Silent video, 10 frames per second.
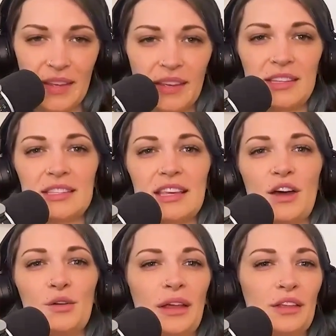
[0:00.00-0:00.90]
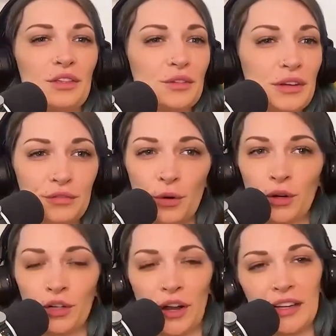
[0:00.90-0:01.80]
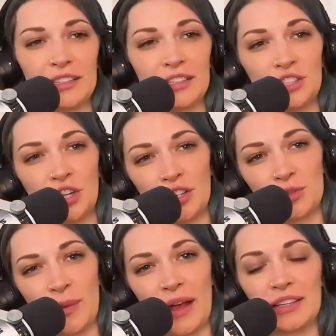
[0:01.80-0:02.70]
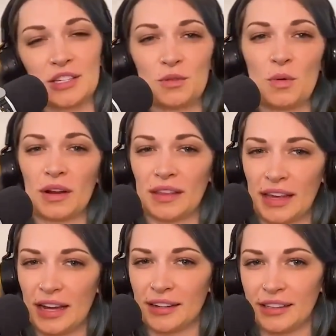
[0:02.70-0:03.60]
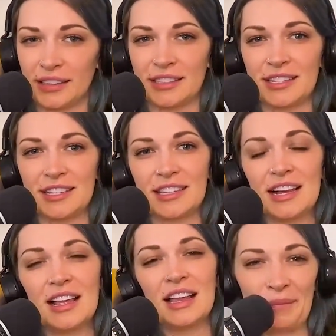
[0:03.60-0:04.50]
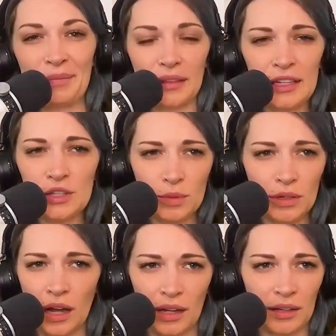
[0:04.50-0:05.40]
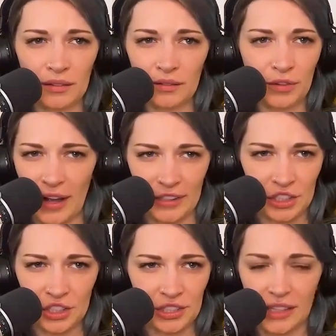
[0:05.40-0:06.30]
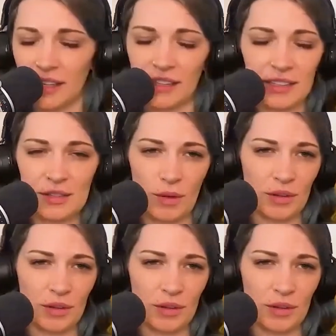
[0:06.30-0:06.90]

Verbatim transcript: He's out like three, four grand in chargebacks to one of the carriers. The leads were not fresh leads